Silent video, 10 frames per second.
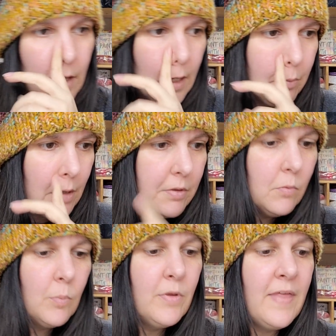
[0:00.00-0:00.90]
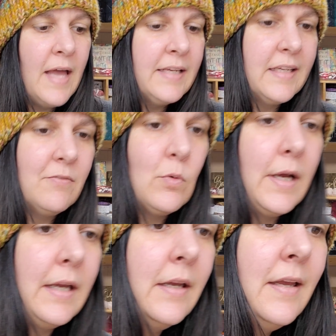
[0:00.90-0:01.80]
I probably will put that in a
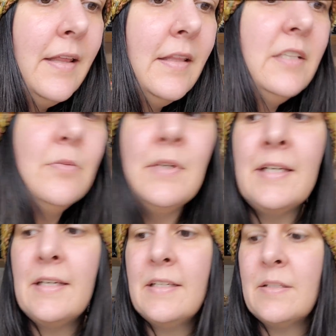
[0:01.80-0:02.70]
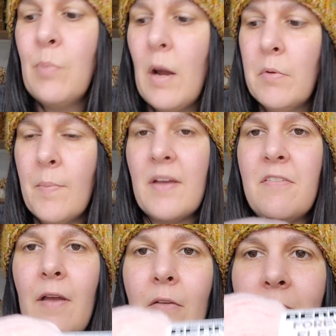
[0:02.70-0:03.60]
giveaway. This one is probably my
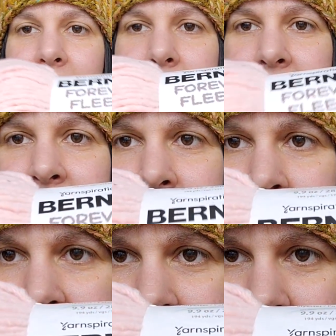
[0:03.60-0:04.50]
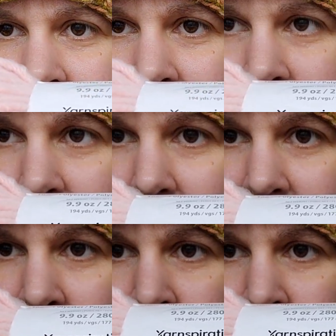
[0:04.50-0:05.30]
favorite. I like this a lot.